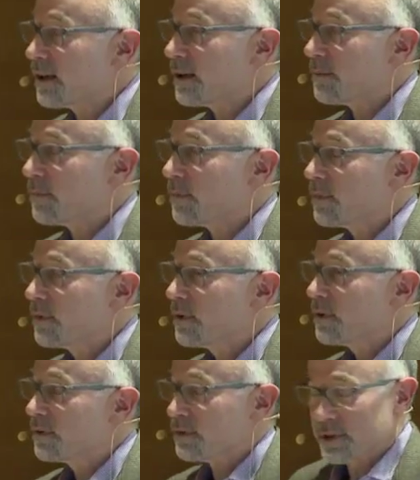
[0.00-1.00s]
um,
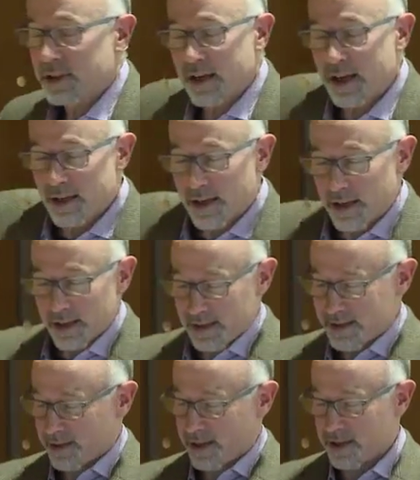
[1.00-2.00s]
I, had
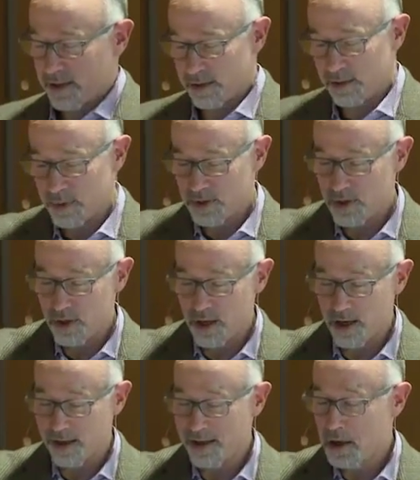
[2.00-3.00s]
a slide here, let me show,
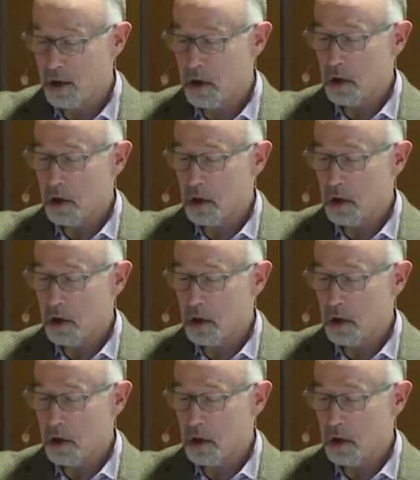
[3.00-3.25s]
uh,